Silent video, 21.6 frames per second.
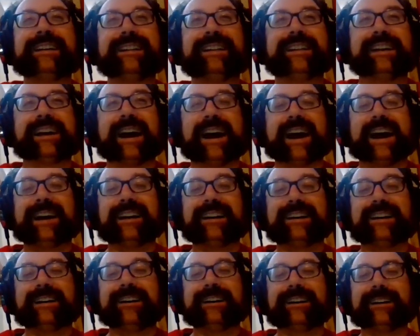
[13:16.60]
That
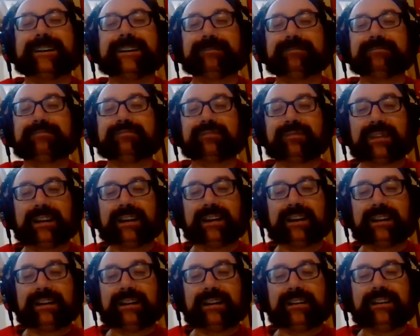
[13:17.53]

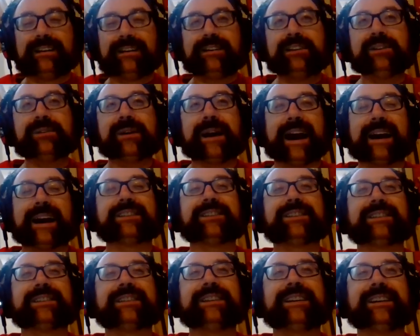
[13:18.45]
you
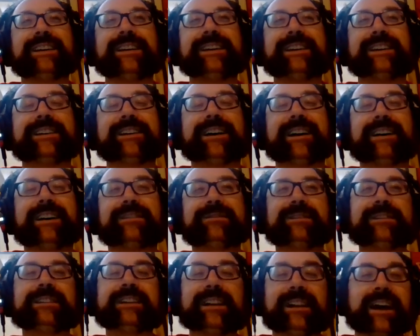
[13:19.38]
actually
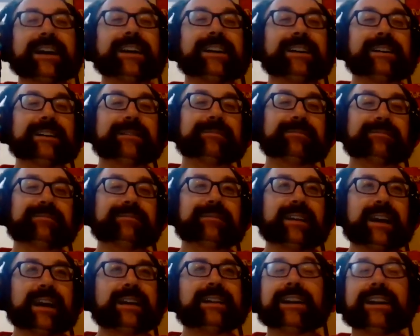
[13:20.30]
really like him,
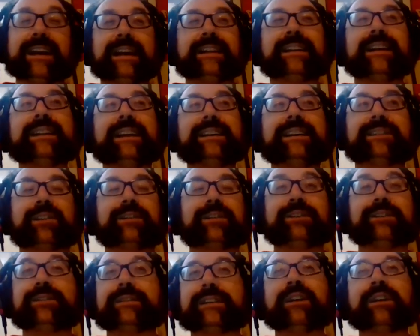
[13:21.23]
and then
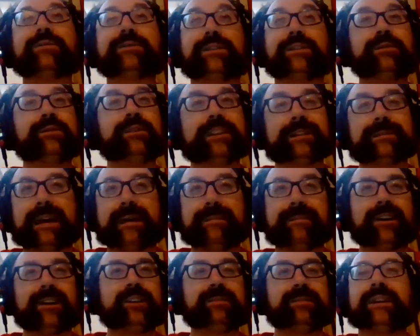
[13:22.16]
they don't use him that
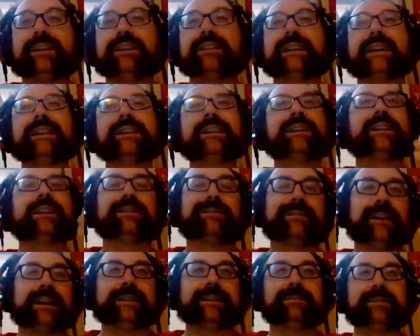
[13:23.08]
much because they literally
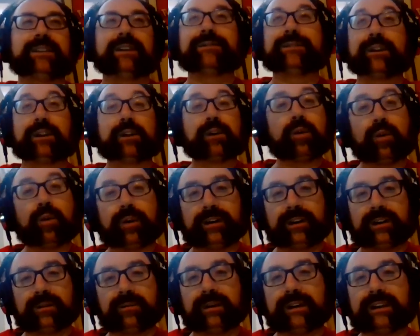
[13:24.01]
write themselves in a
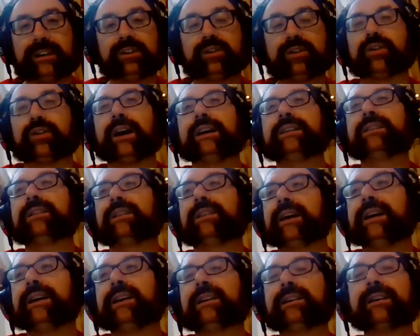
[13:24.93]
corner where he's tried to
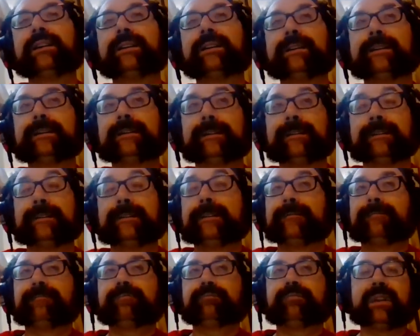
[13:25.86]

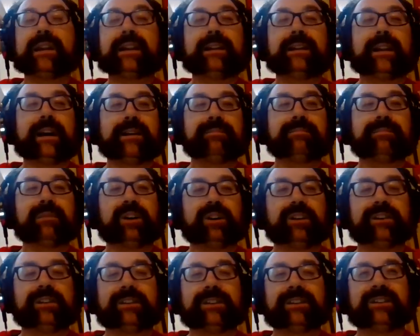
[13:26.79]
like
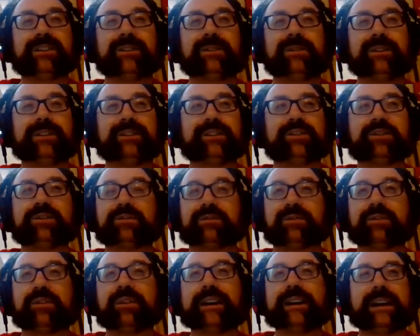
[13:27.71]
murder or
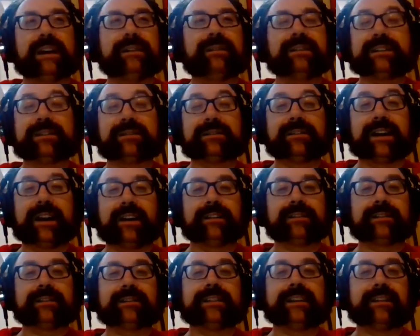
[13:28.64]
destroy every single
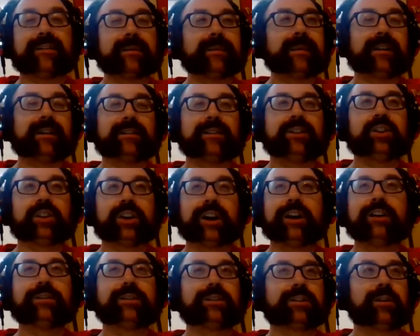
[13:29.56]
character that's ever been on the
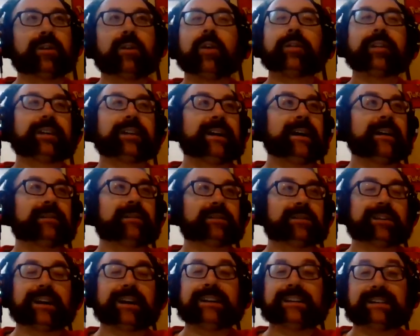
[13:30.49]
show. So all the
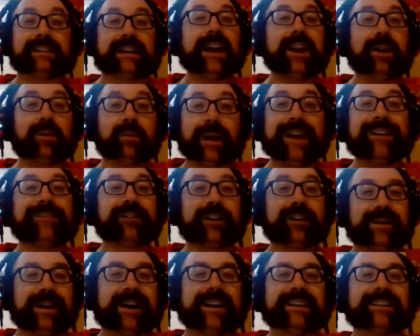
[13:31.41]
characters like, stay away
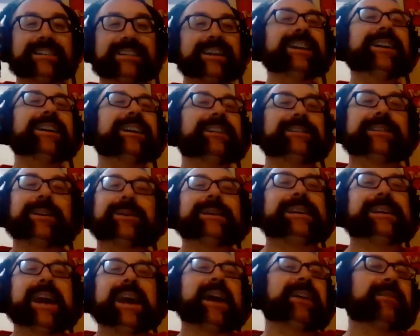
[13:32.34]
from us. So
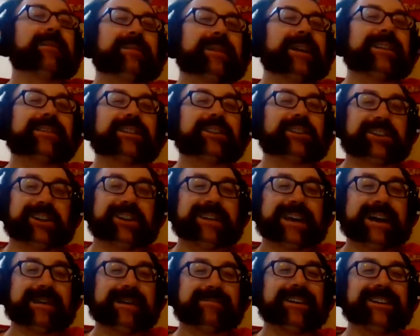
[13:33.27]
he can't even be on the show
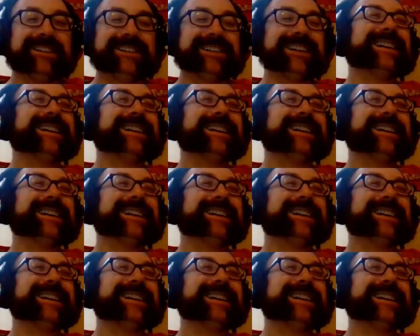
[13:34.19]
that much.